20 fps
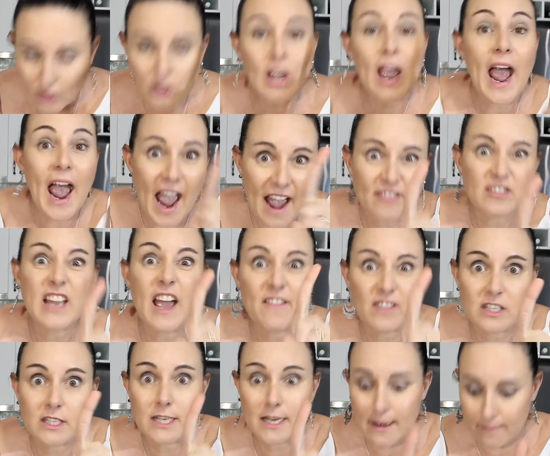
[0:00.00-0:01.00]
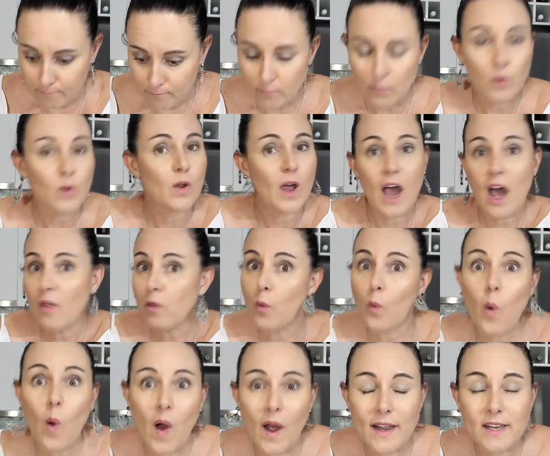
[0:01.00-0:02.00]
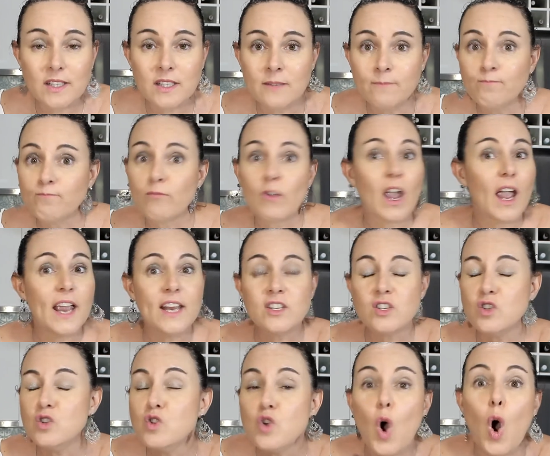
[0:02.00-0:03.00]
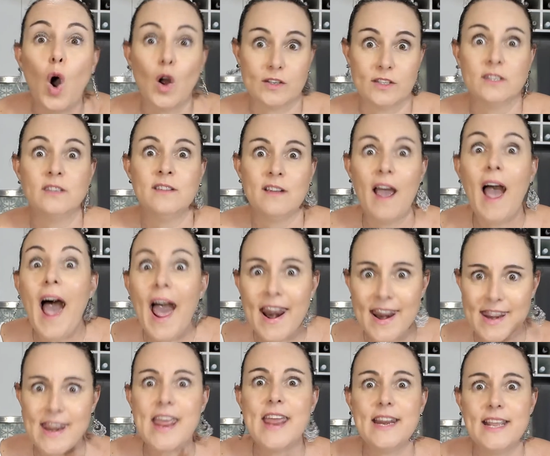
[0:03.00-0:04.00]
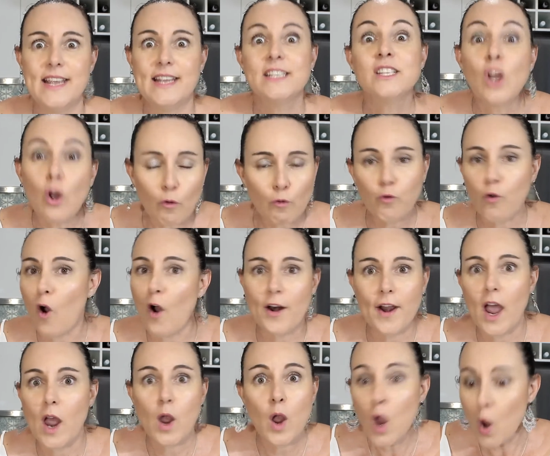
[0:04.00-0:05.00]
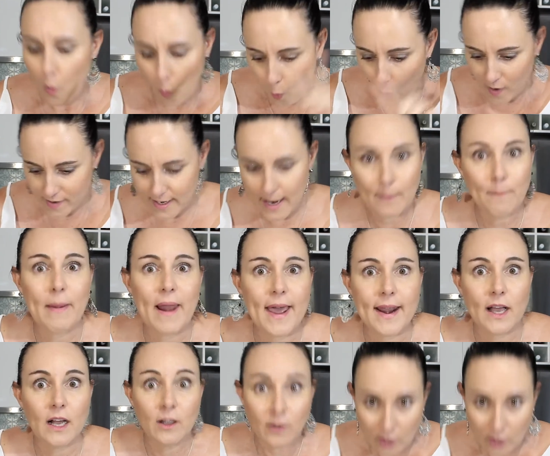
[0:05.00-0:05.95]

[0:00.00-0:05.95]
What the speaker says: You have to have a dip, otherwise, it's not a Neddie's Friday wind down platter.